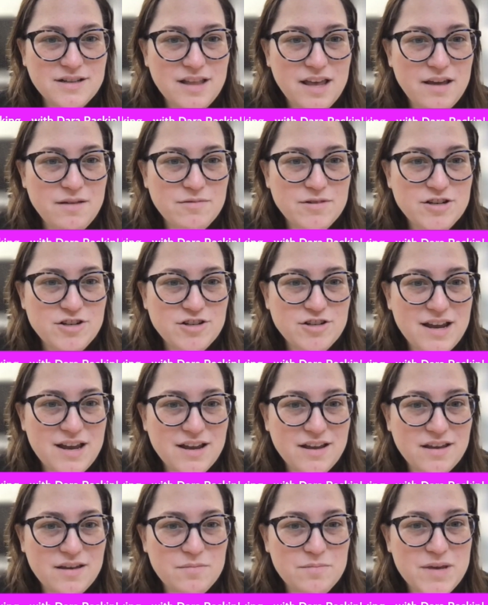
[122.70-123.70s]
language
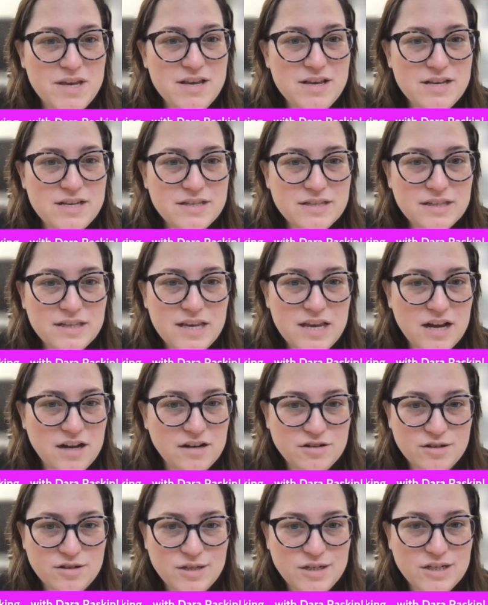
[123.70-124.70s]
that can be easily
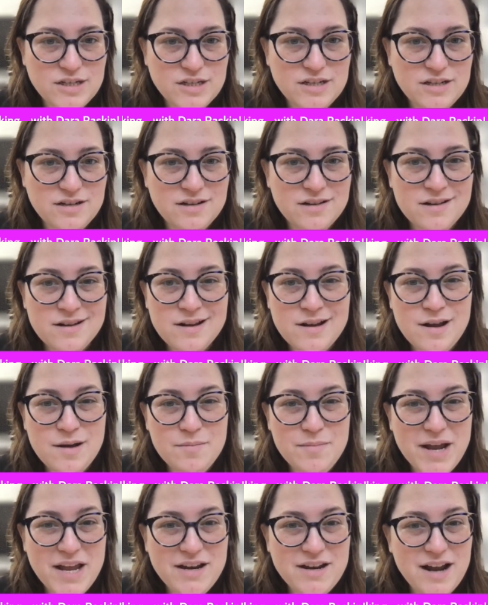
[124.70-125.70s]
understood
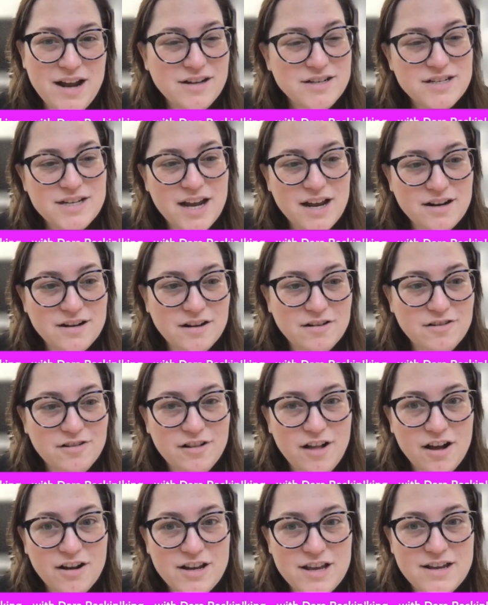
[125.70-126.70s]
by a non-technical
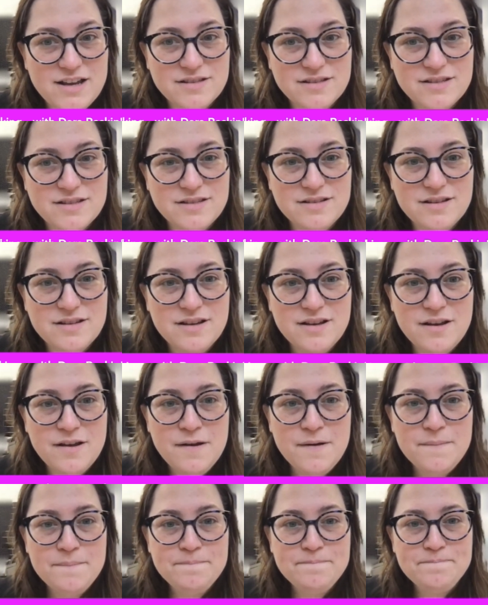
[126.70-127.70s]
audience.
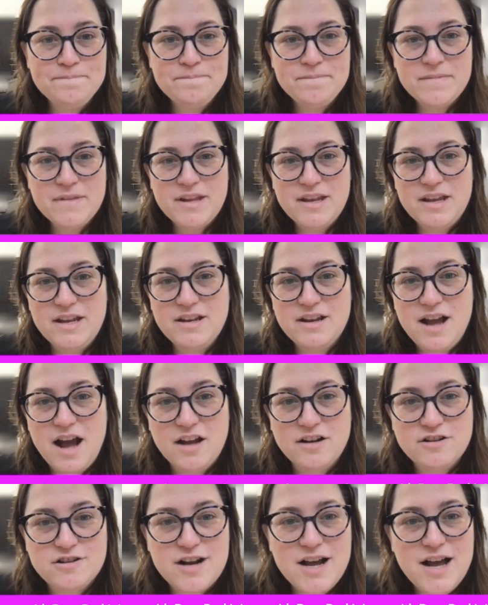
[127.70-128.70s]
In
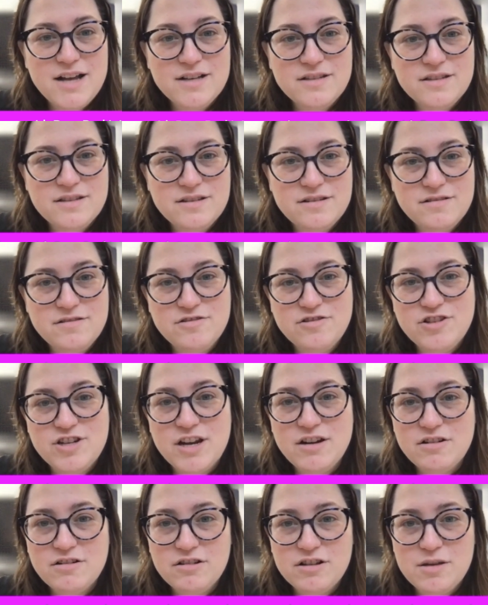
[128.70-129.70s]
contrast,
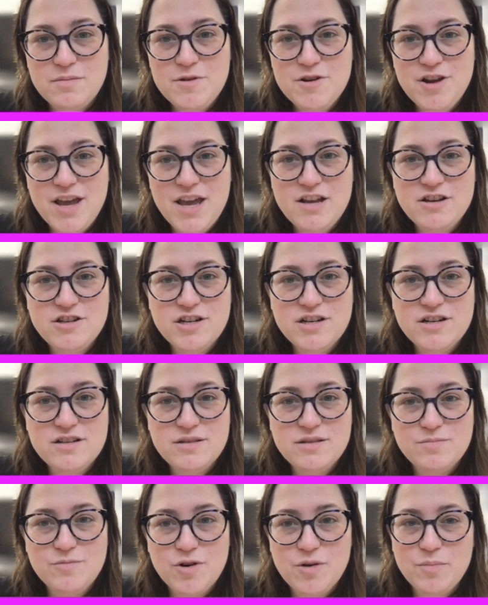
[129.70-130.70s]
general communication
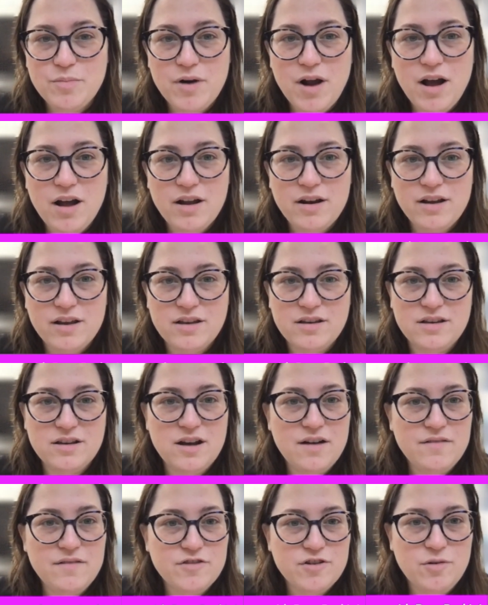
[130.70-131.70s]
is more broad and can
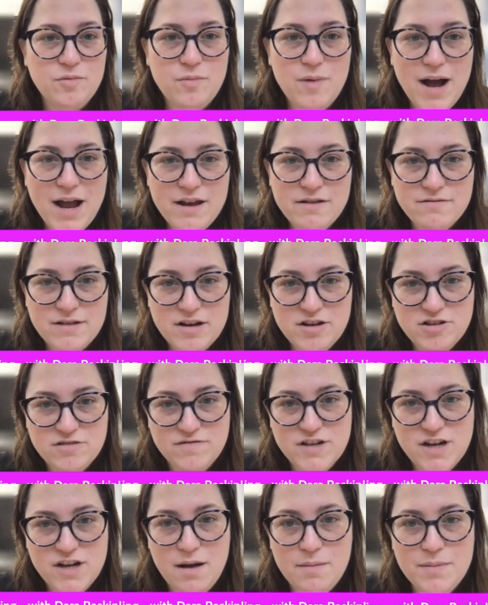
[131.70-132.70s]
cover a wide range of
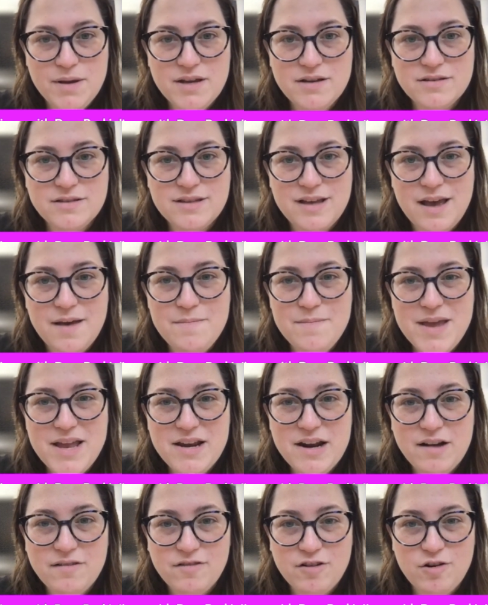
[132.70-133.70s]
topics and may
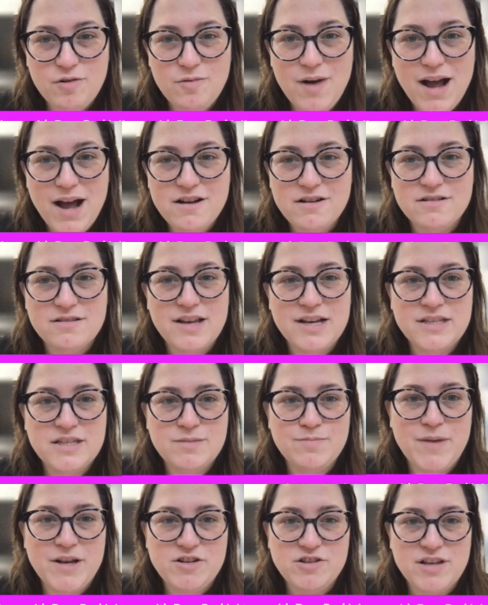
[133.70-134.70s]
not require that
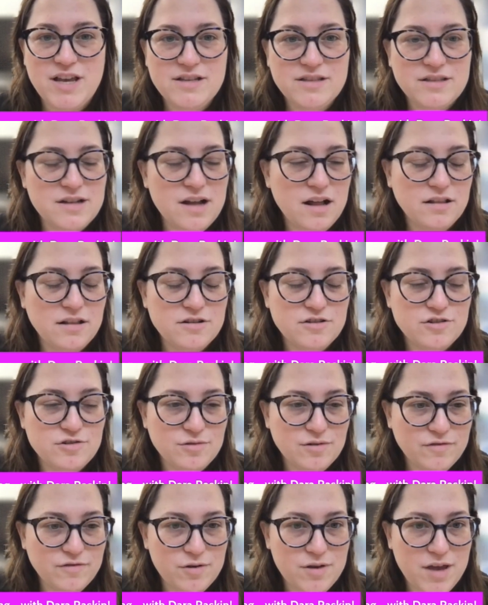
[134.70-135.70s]
specialized knowledge
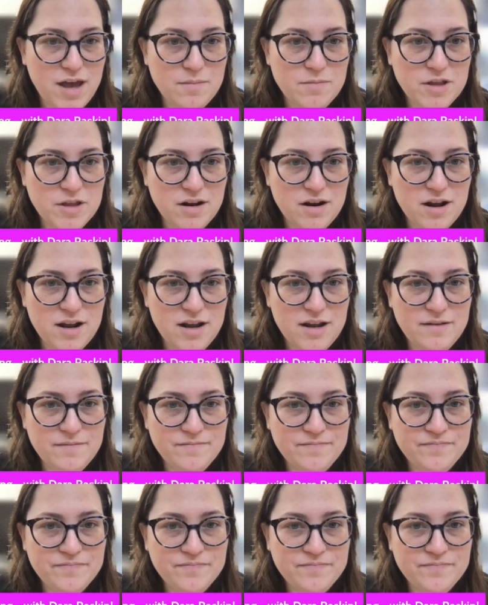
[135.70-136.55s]
or vocabulary.